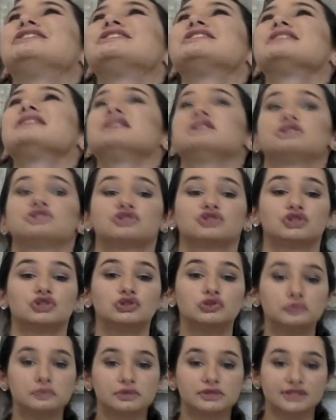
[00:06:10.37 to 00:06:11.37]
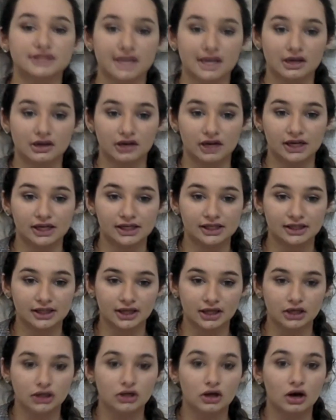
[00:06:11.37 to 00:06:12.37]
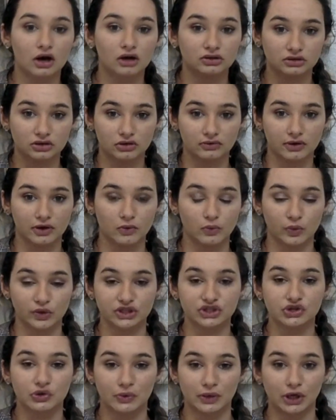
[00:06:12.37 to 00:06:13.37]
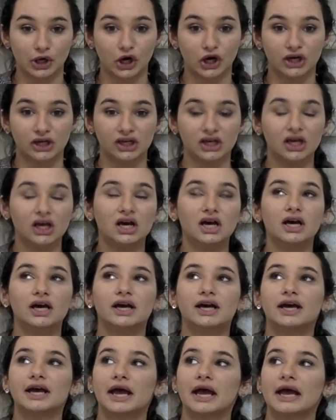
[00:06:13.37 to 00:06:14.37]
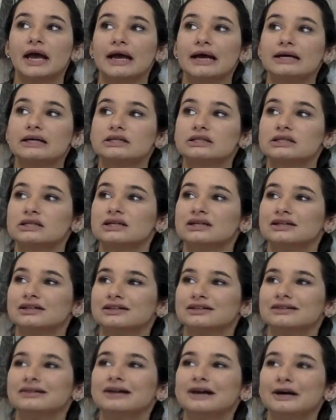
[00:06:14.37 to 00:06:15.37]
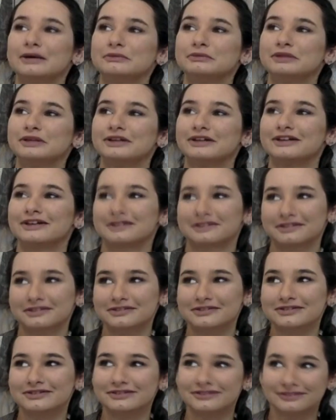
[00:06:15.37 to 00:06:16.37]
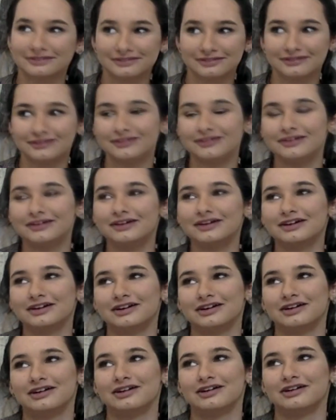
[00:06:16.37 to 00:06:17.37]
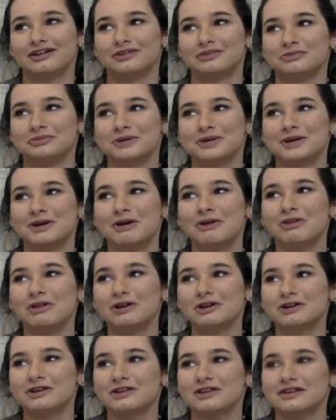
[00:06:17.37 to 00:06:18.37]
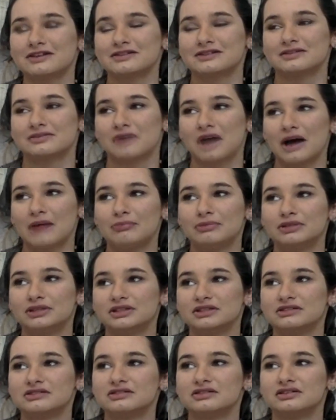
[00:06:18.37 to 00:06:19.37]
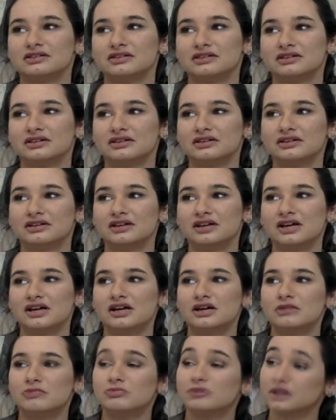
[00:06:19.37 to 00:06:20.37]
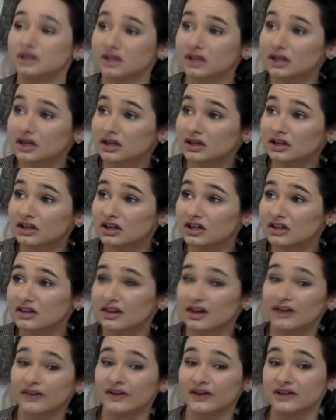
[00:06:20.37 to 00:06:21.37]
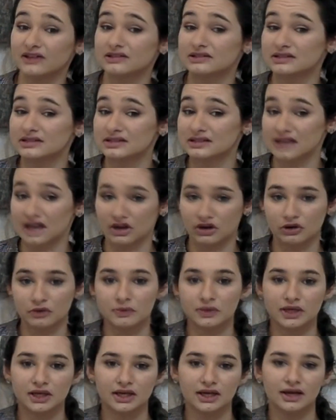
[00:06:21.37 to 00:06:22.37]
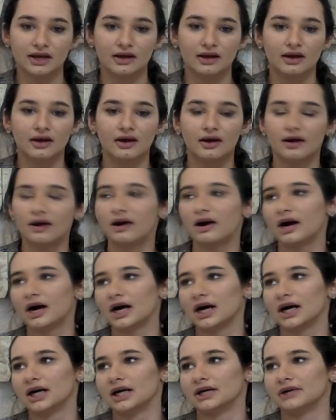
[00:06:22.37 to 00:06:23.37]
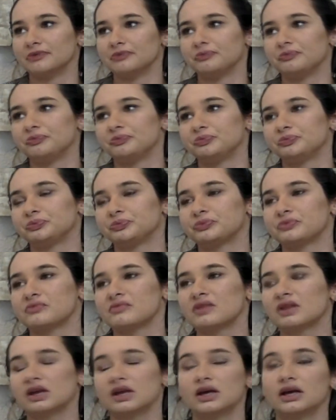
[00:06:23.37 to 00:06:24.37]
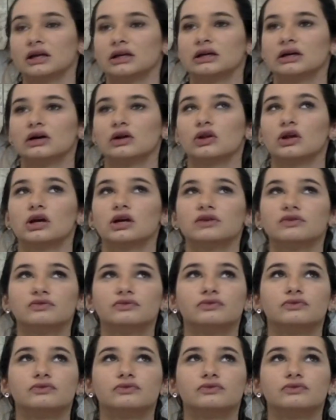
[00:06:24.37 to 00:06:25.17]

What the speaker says: just like super scary, like not knowing what's going on. And I'm like, and a lot of things have happened politically that like scare me. And a lot of